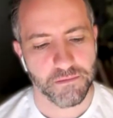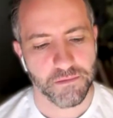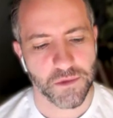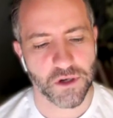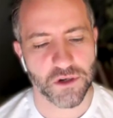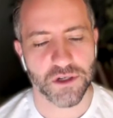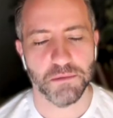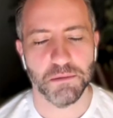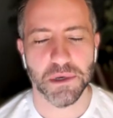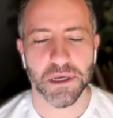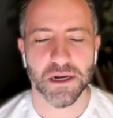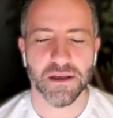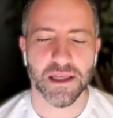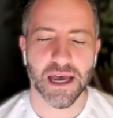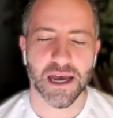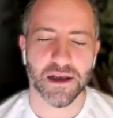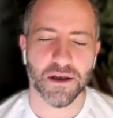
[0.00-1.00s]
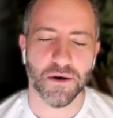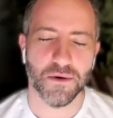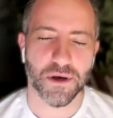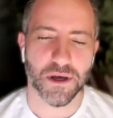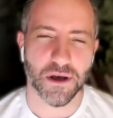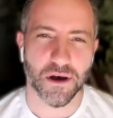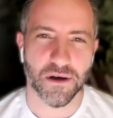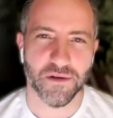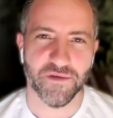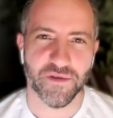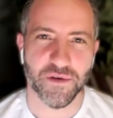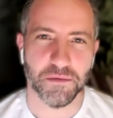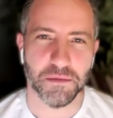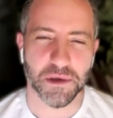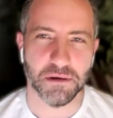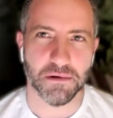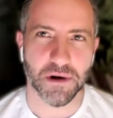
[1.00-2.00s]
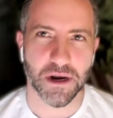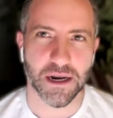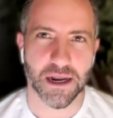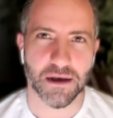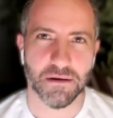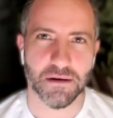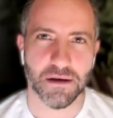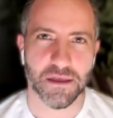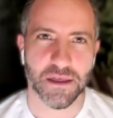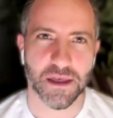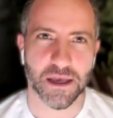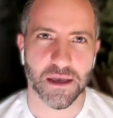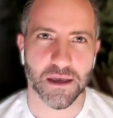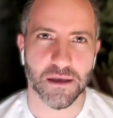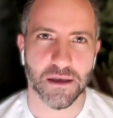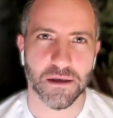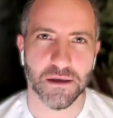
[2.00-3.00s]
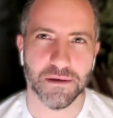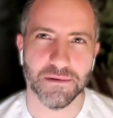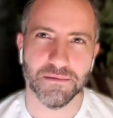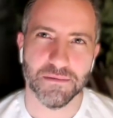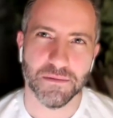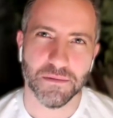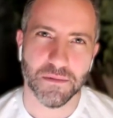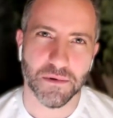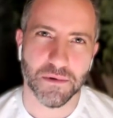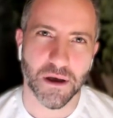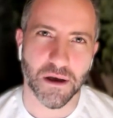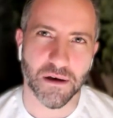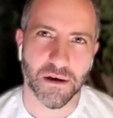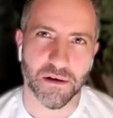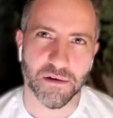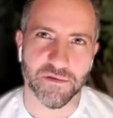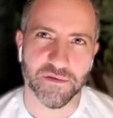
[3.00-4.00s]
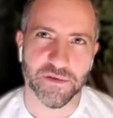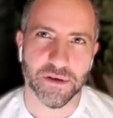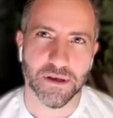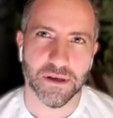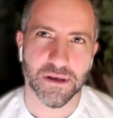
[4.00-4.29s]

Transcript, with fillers: there's a bit of that going on for me right now, I think, of,